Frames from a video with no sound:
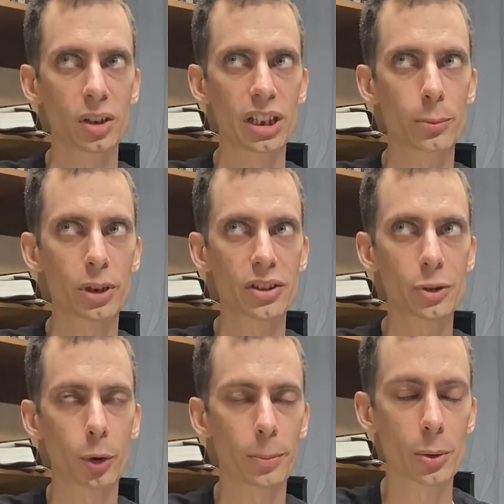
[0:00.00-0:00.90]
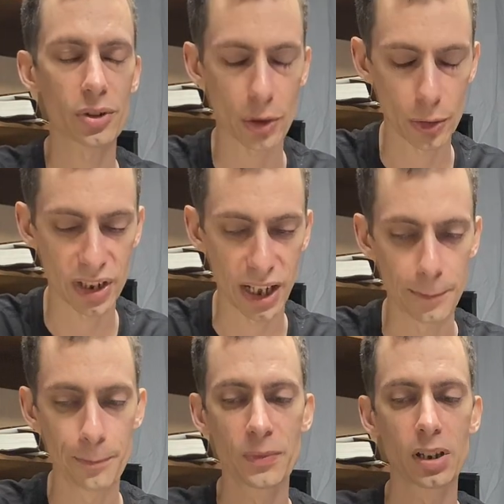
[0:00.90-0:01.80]
Libra and Scorpio is
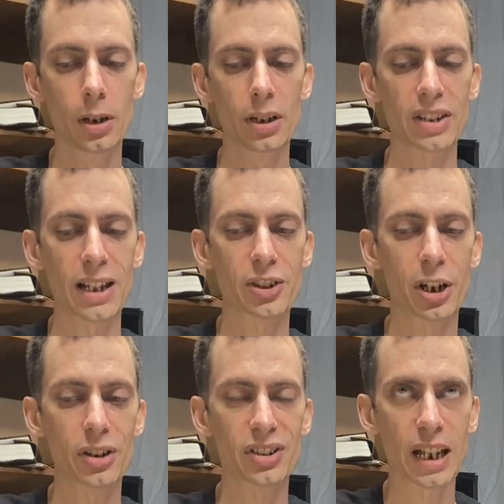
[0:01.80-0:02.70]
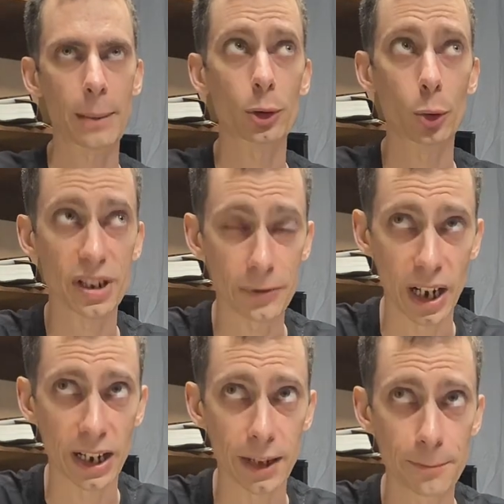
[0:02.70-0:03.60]
Thursday. Sagittarius and Capricorn is
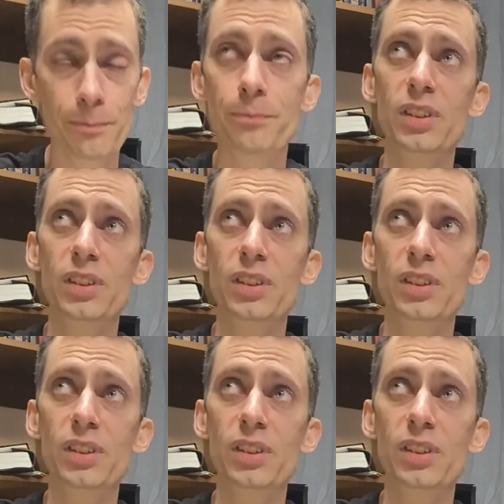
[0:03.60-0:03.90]
Friday.